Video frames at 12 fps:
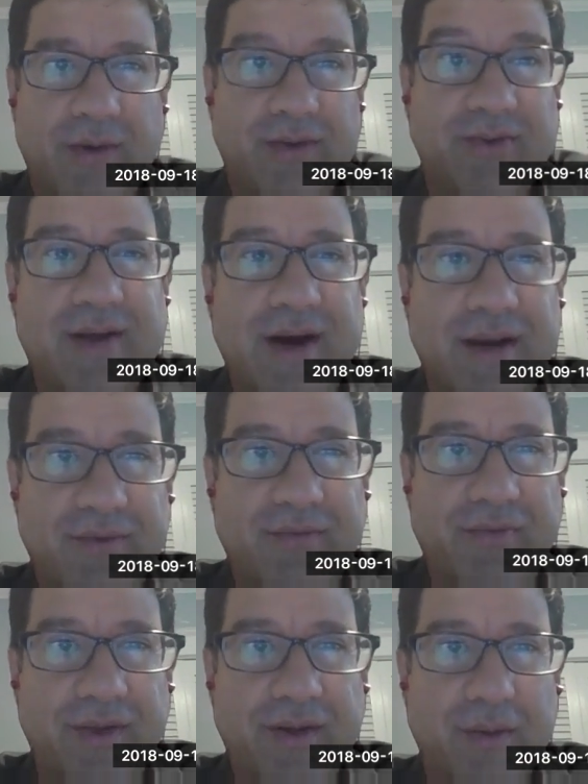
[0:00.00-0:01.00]
I started
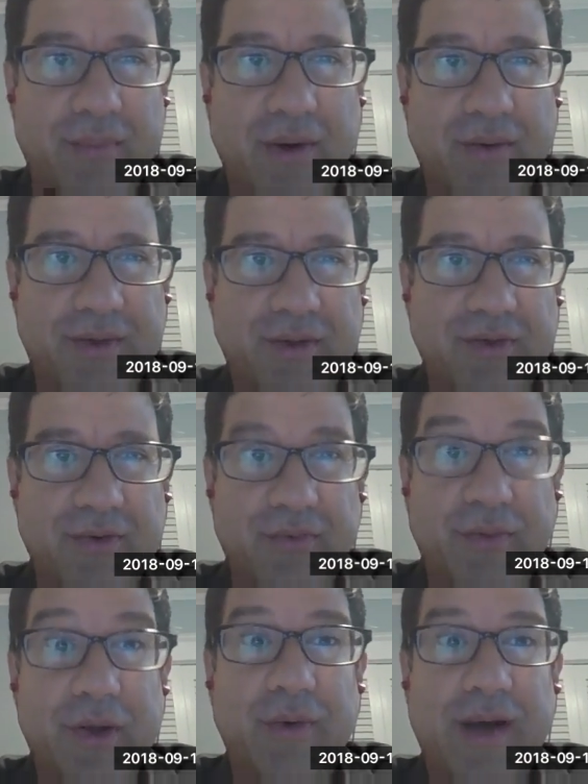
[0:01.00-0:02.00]
thinking about this in
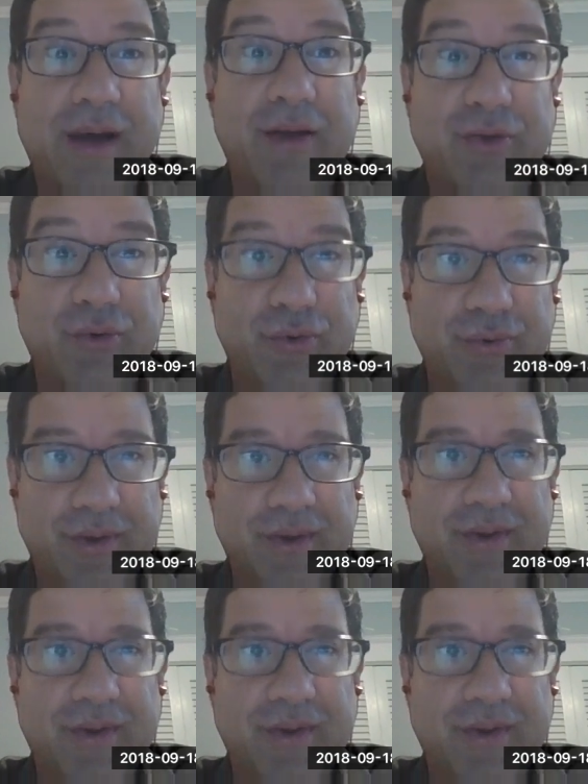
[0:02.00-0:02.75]
Rio 92,